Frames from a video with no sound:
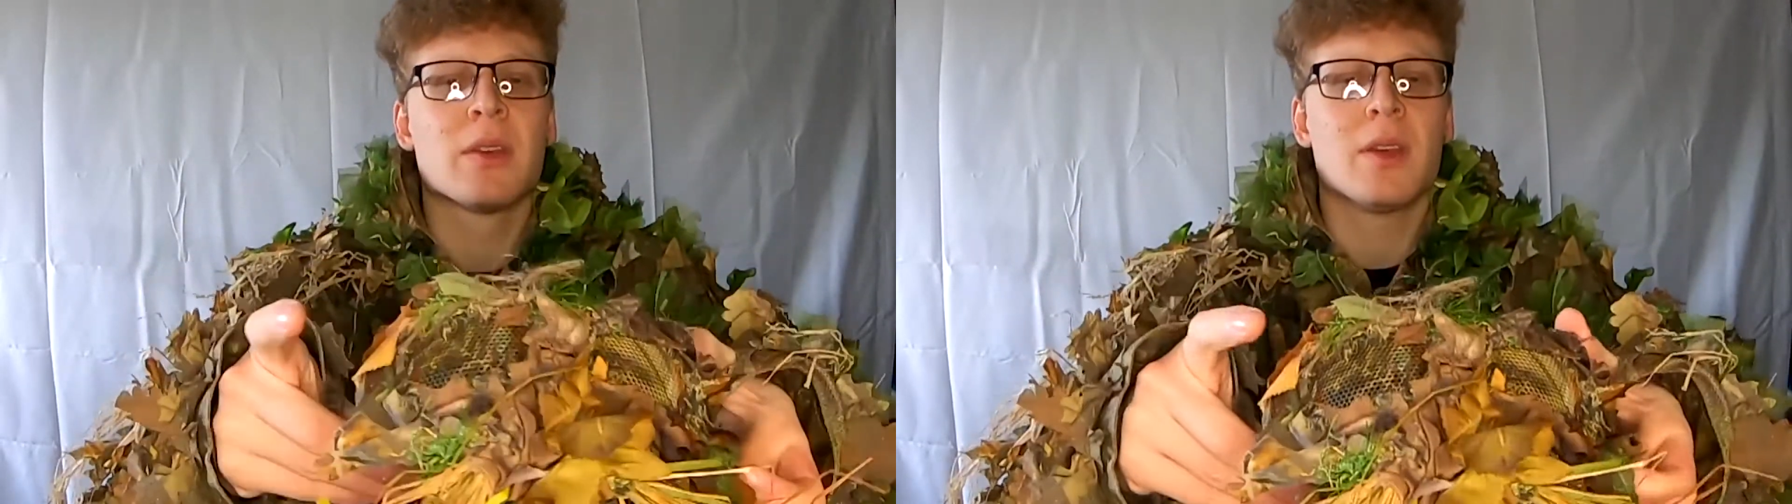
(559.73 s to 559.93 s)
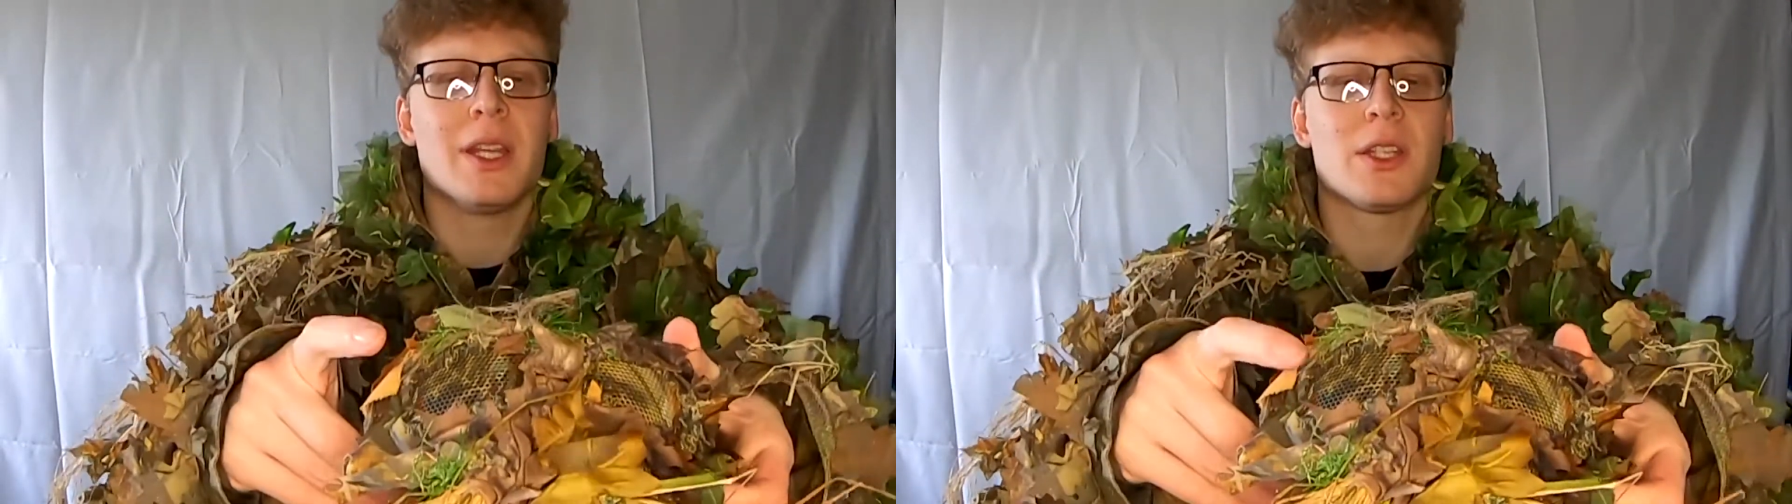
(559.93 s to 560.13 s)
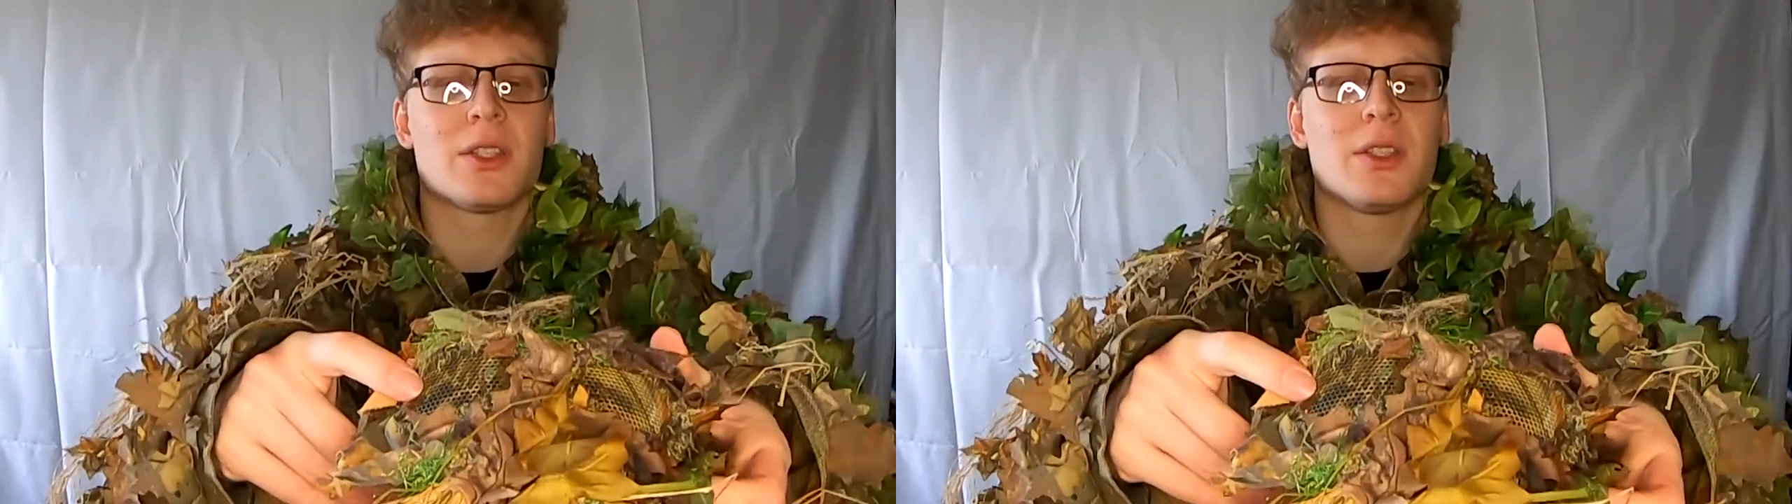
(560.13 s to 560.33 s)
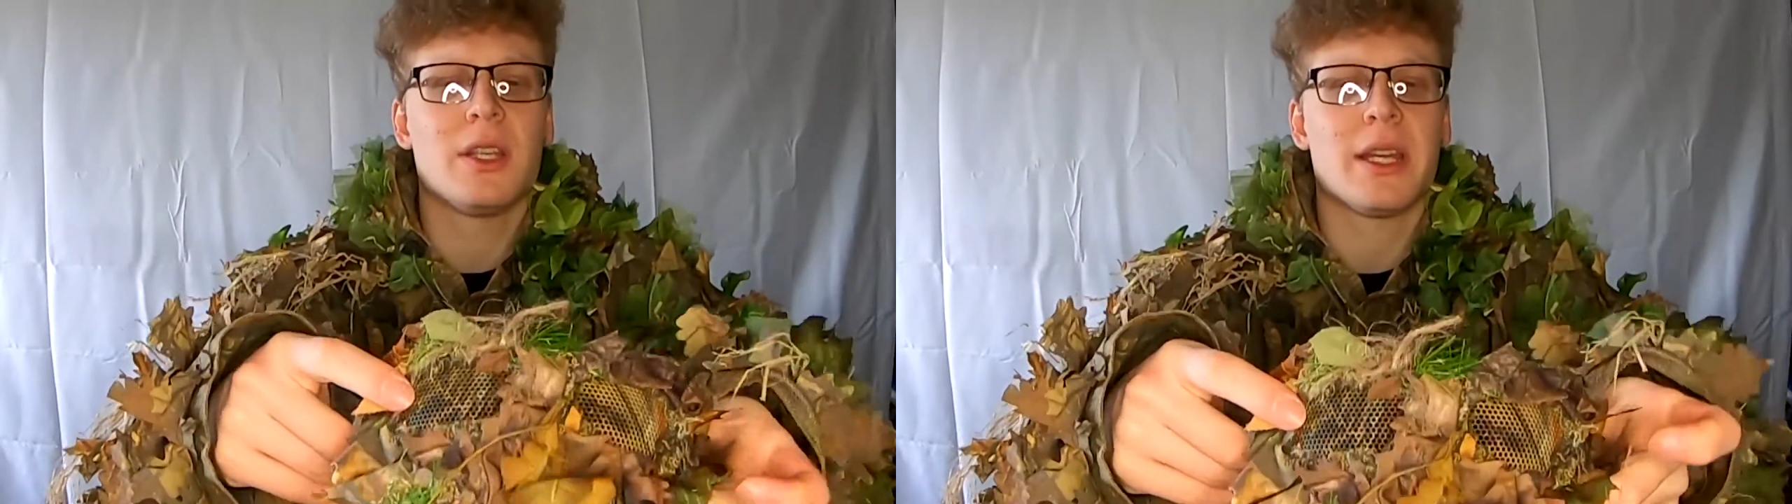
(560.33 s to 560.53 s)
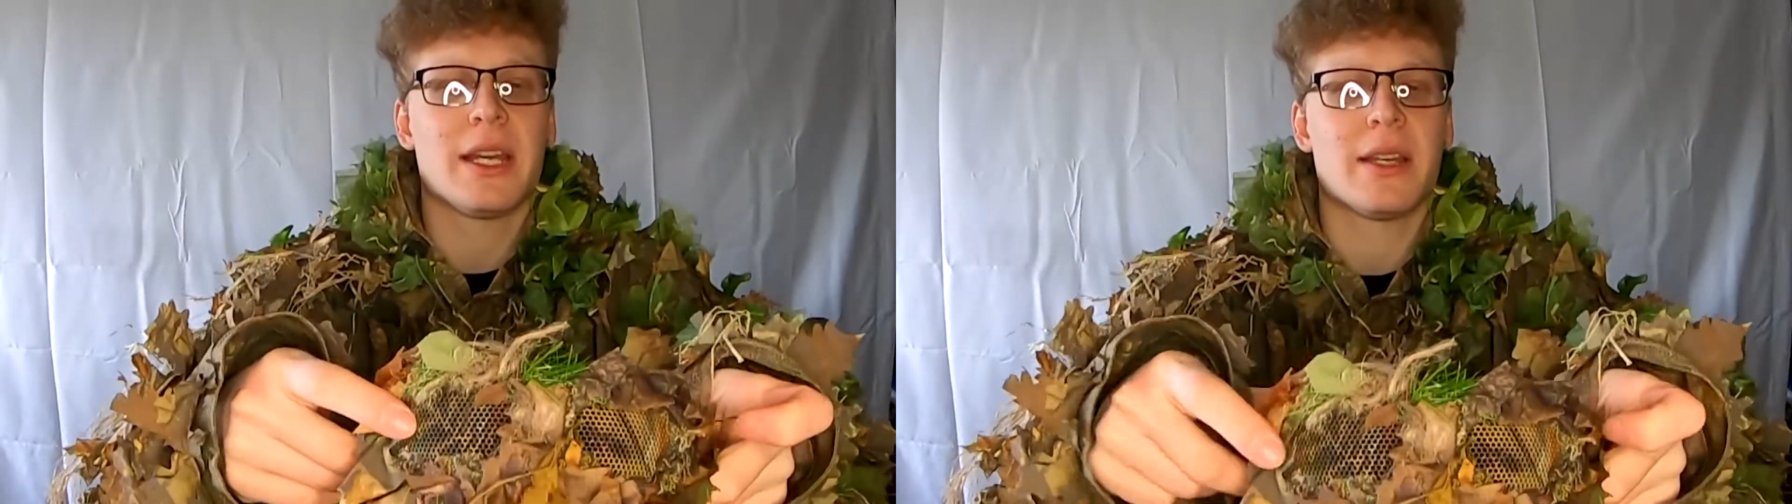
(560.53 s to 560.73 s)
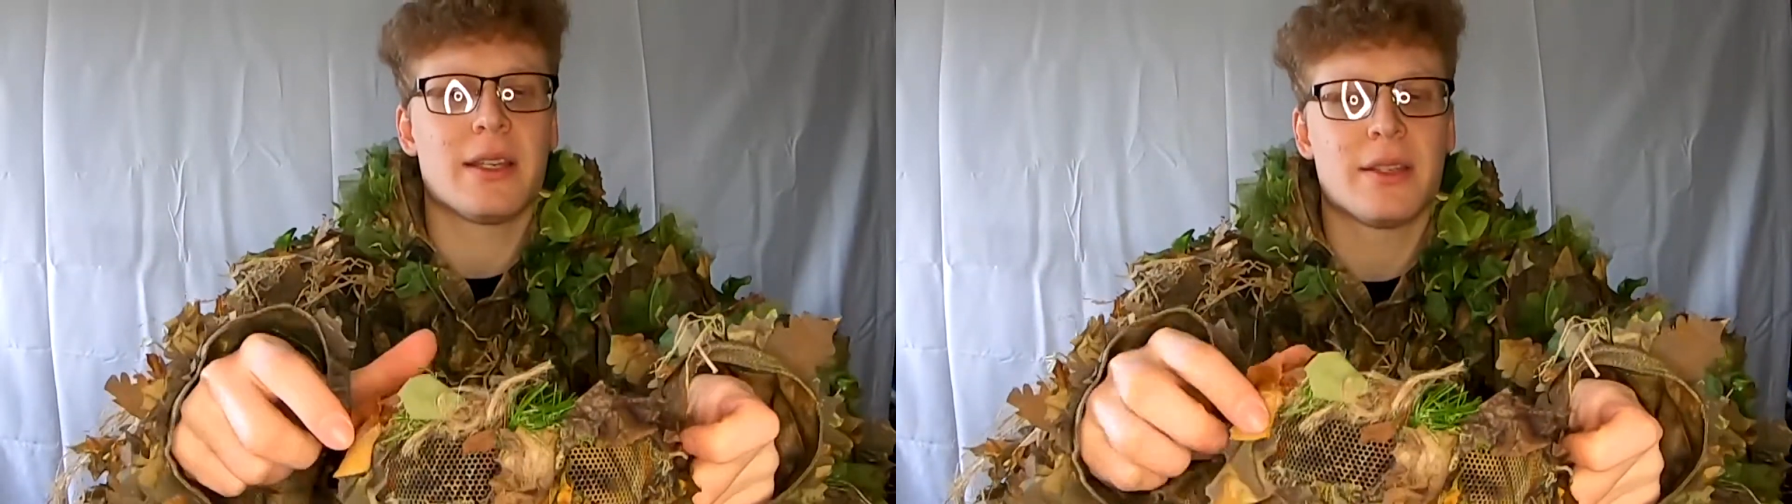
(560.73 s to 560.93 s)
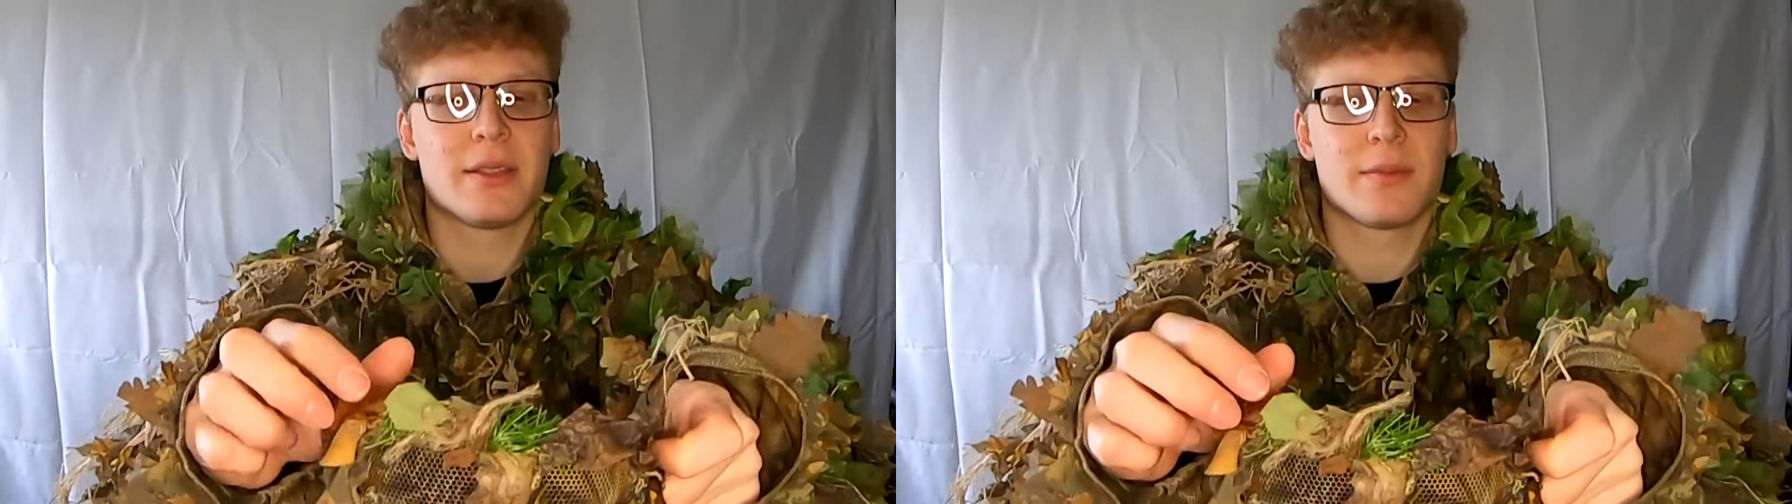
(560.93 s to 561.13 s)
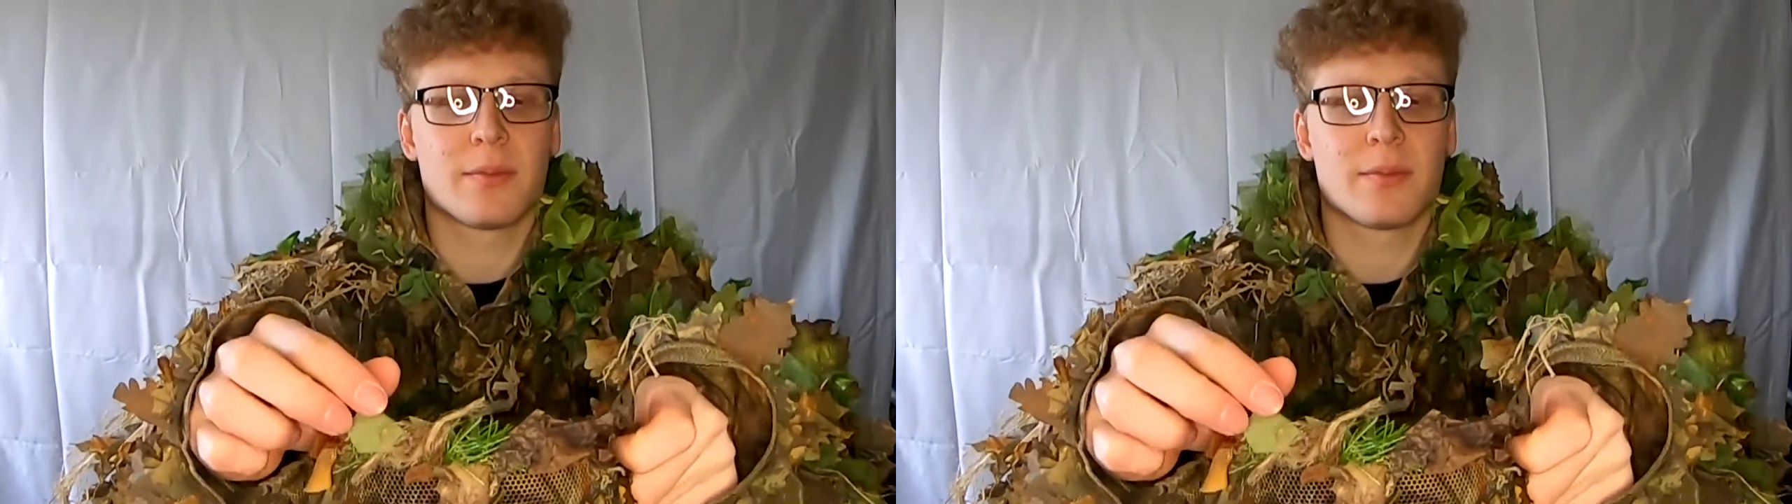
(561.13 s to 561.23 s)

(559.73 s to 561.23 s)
and you can see it has